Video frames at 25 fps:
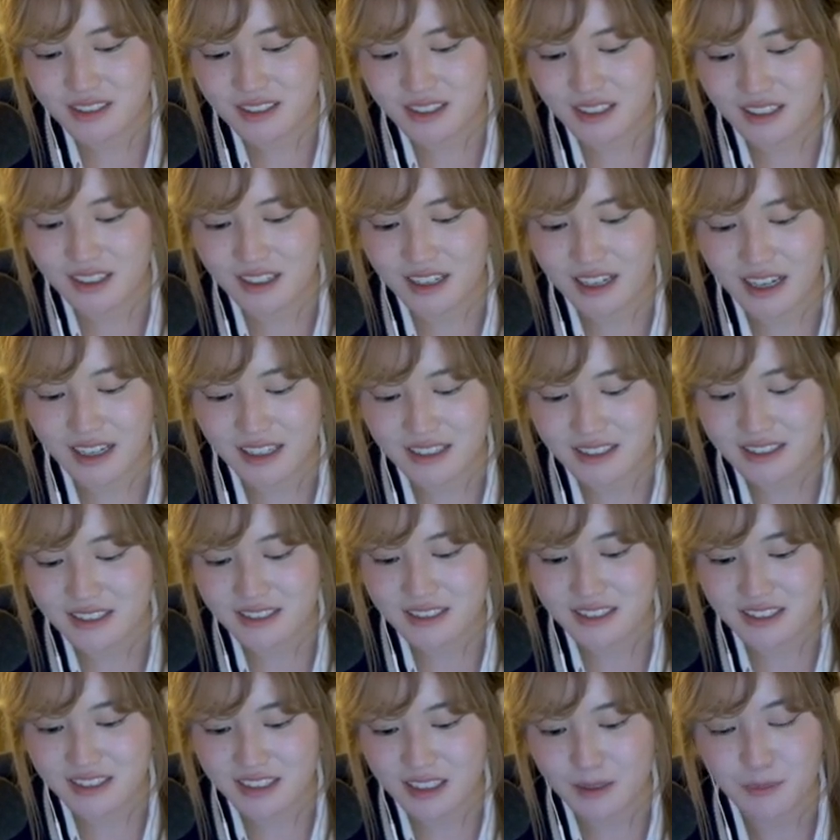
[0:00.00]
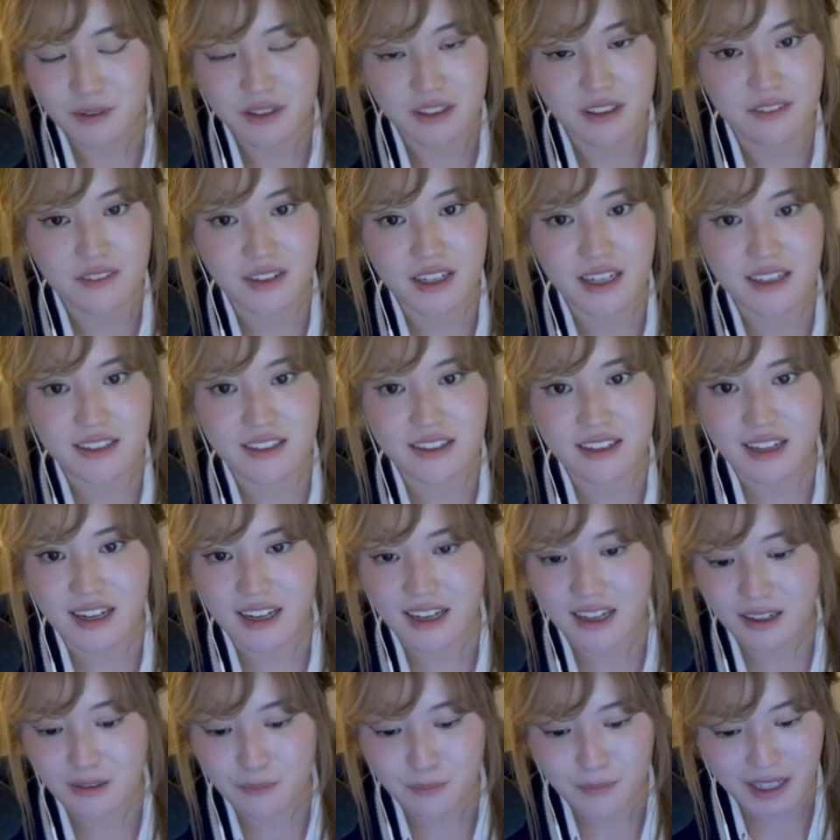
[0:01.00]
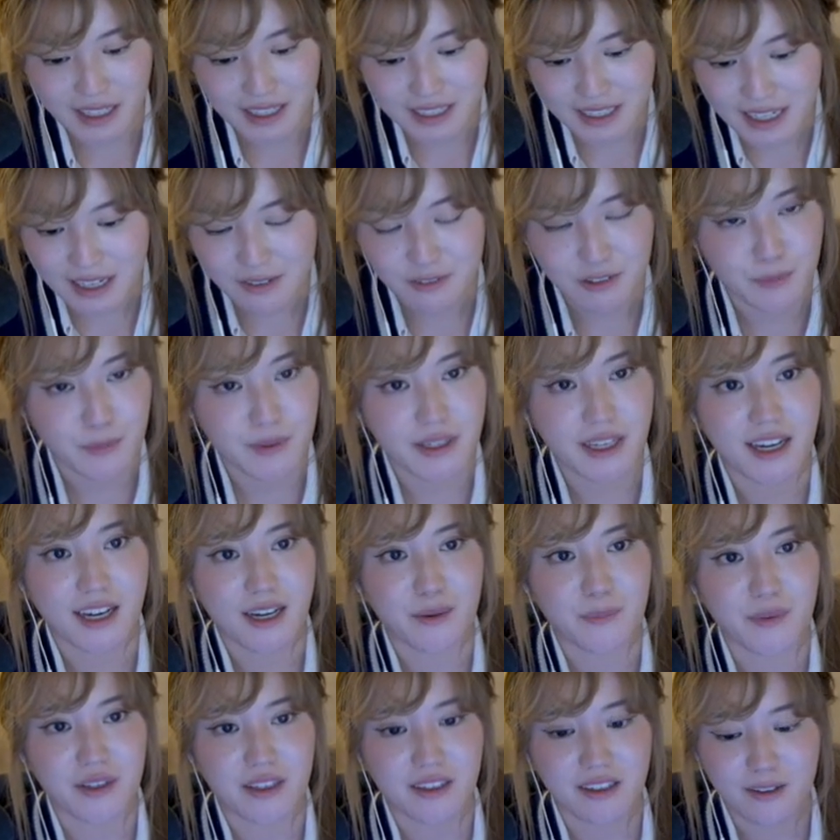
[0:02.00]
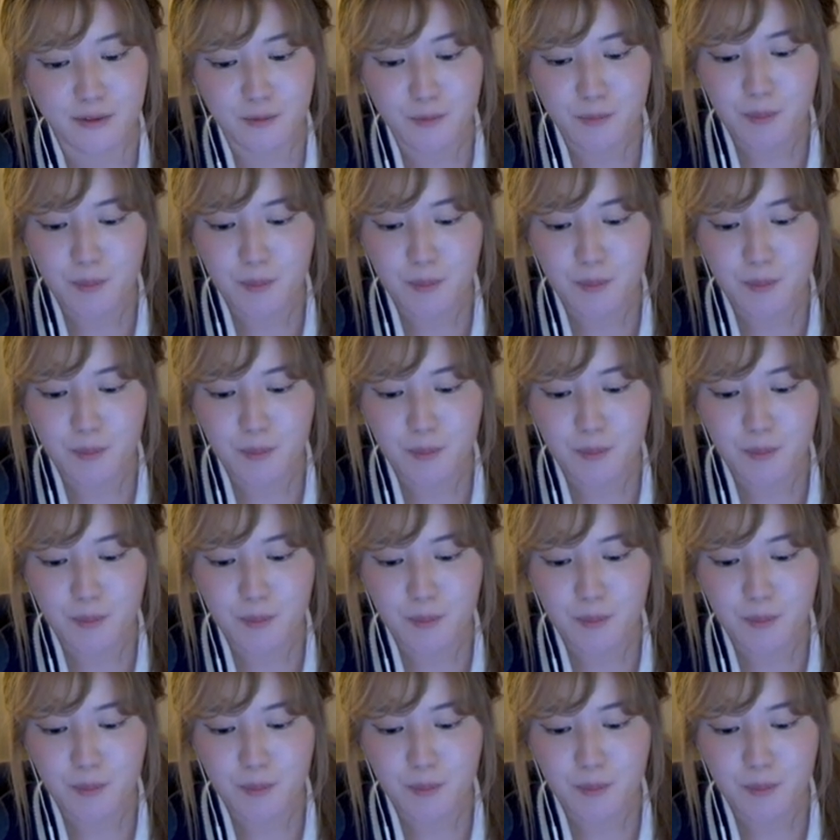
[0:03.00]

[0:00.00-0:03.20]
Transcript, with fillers: Like I just accepted the fact that I might never be happy.